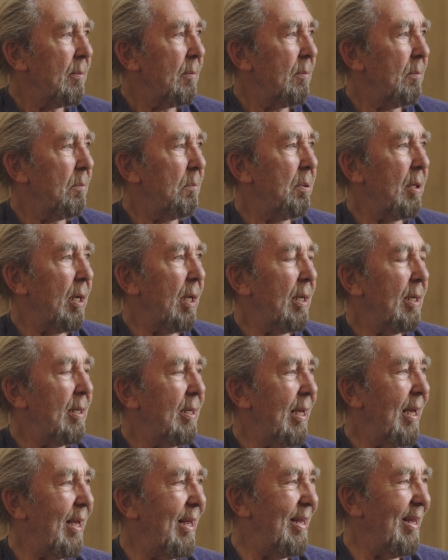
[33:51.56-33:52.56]

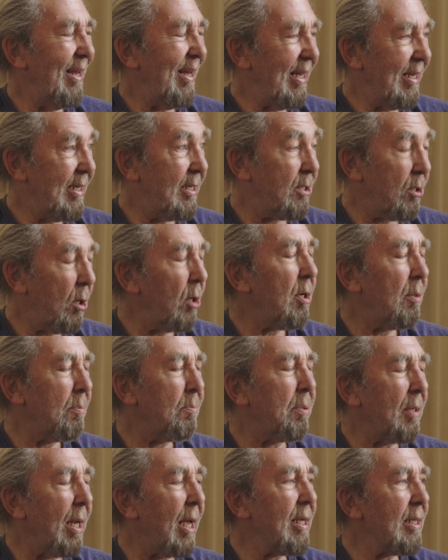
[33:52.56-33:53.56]
a sort of
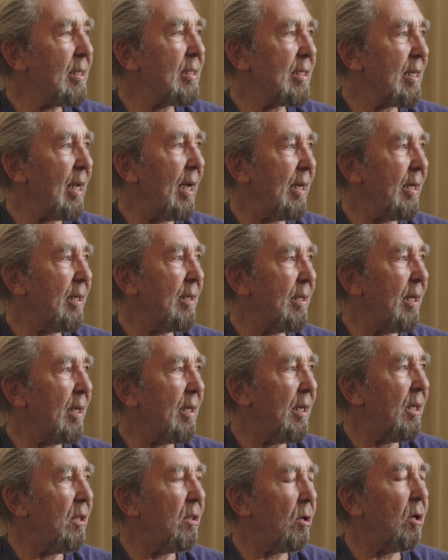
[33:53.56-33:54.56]
blindside that
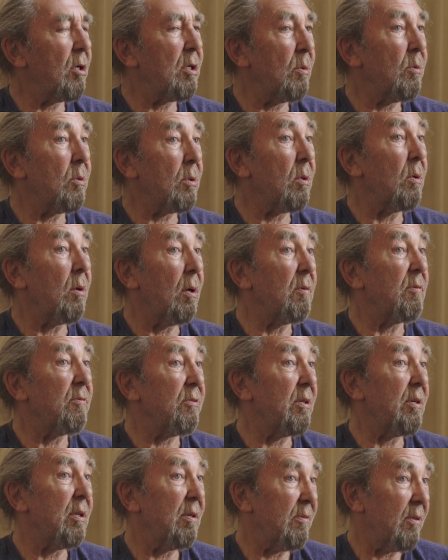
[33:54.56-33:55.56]
he thought it would go on
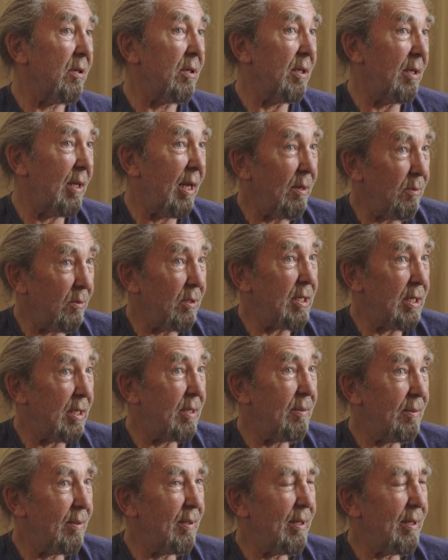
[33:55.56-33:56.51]
forever, and that was